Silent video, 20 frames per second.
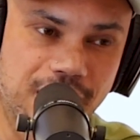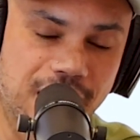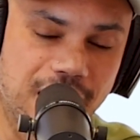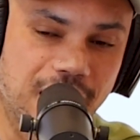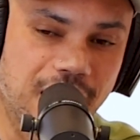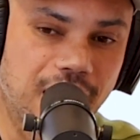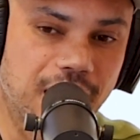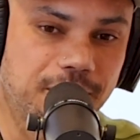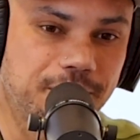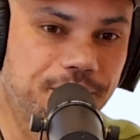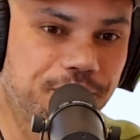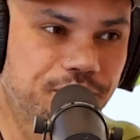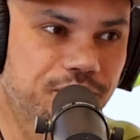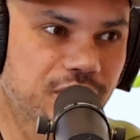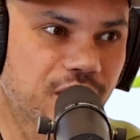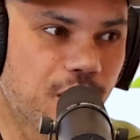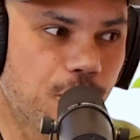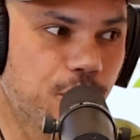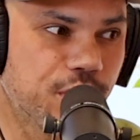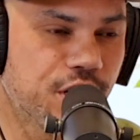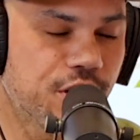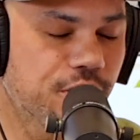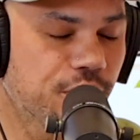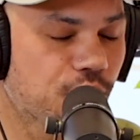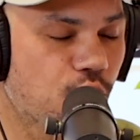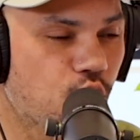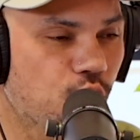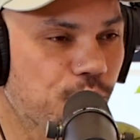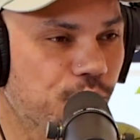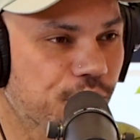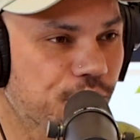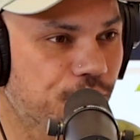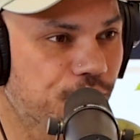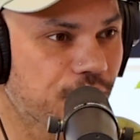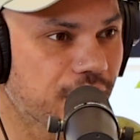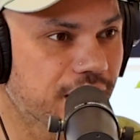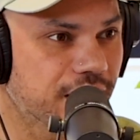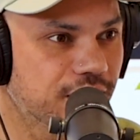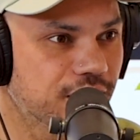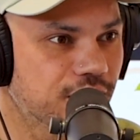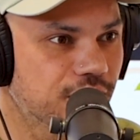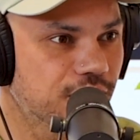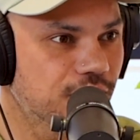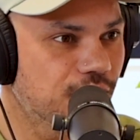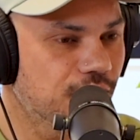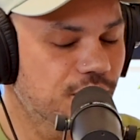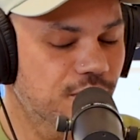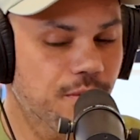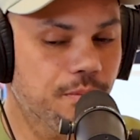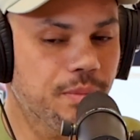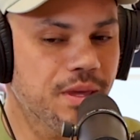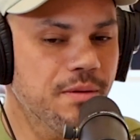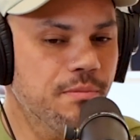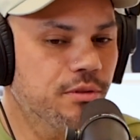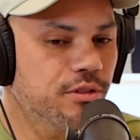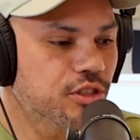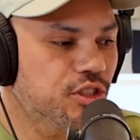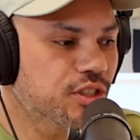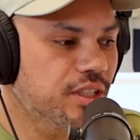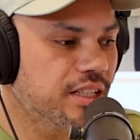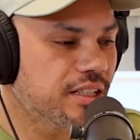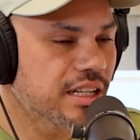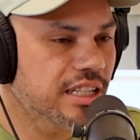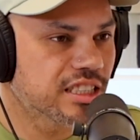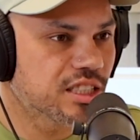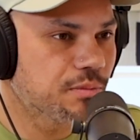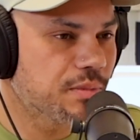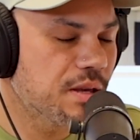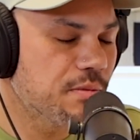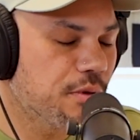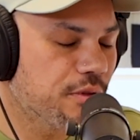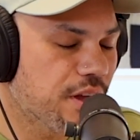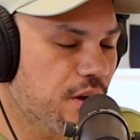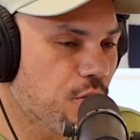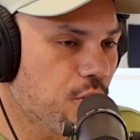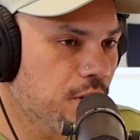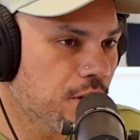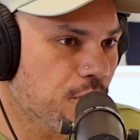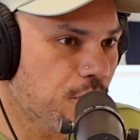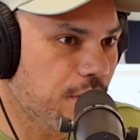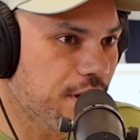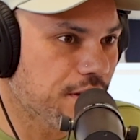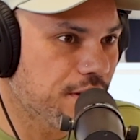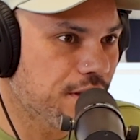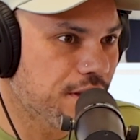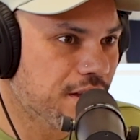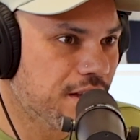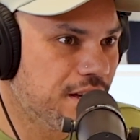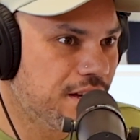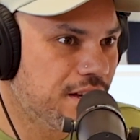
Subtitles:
And when you're at a corporate event, people are sitting next to people they work with.